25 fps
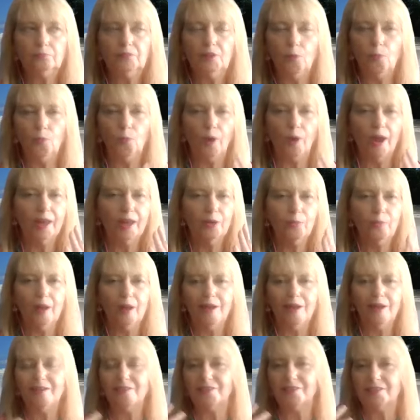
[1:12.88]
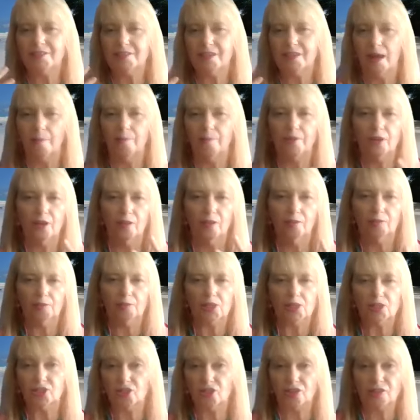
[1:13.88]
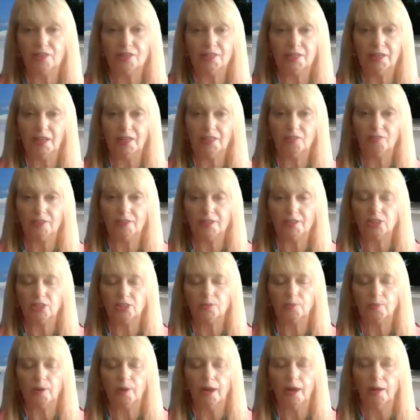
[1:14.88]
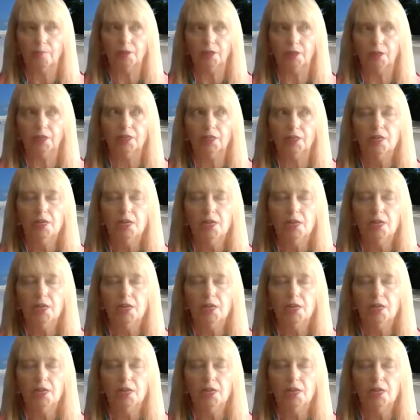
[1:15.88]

right around the time that all of our starseed activations were happening,